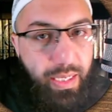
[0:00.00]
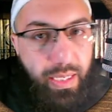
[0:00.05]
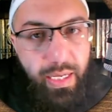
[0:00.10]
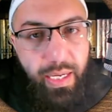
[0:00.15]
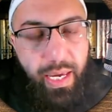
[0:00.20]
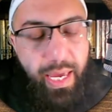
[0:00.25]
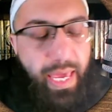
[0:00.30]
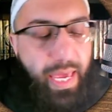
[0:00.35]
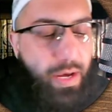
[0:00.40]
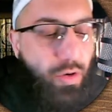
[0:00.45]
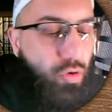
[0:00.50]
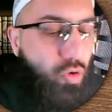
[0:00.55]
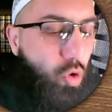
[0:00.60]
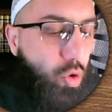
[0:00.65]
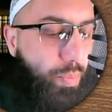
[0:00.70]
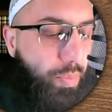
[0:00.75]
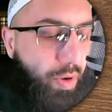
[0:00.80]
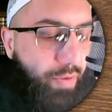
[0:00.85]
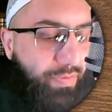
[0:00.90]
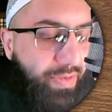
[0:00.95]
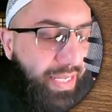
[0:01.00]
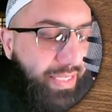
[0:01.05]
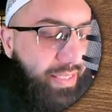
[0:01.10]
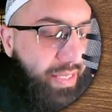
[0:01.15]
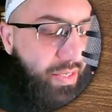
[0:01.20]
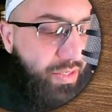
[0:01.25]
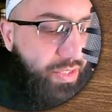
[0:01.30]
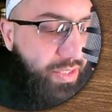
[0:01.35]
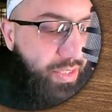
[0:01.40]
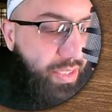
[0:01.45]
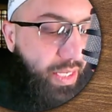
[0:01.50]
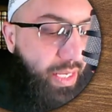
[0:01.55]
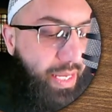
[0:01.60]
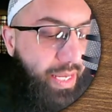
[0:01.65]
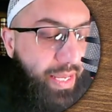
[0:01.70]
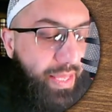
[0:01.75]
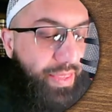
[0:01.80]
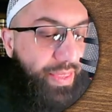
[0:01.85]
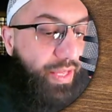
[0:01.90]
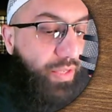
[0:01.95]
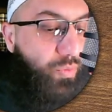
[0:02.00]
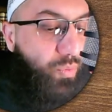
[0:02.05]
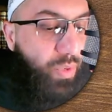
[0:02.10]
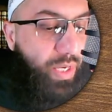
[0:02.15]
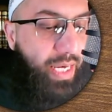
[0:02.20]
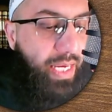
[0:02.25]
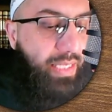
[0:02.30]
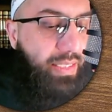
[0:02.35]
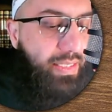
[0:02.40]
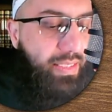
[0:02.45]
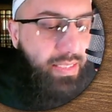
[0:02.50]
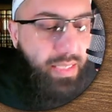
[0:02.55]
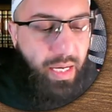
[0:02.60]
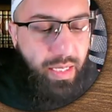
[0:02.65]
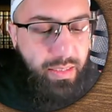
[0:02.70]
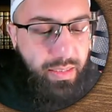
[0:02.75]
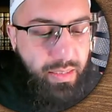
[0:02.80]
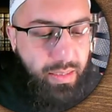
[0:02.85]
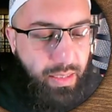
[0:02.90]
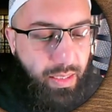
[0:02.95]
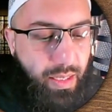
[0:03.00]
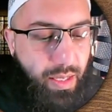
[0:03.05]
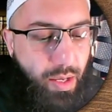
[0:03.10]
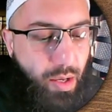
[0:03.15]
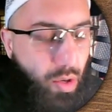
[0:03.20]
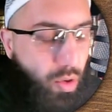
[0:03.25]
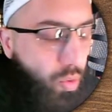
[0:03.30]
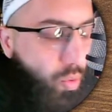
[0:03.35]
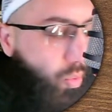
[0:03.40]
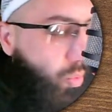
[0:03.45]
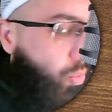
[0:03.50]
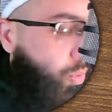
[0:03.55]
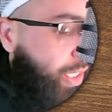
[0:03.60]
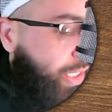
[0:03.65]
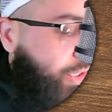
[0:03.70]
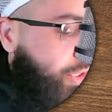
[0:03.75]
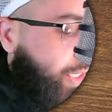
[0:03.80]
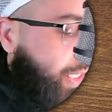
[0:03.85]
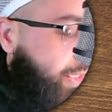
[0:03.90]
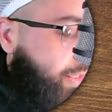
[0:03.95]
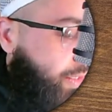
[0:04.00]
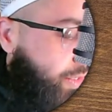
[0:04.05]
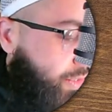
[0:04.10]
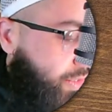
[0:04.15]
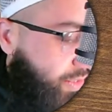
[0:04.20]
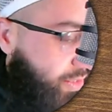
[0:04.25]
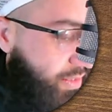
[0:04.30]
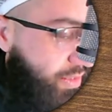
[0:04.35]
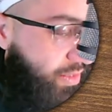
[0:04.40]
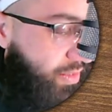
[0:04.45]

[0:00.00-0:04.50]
a group of letters that we discussed. Which letters?